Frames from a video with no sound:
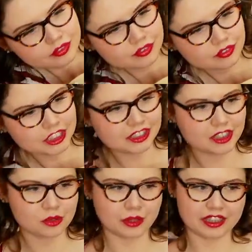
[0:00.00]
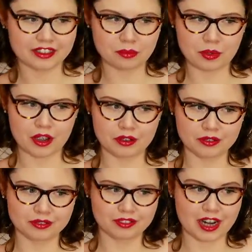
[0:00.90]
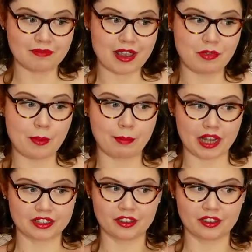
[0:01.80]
just a sweet little bow, and maybe a button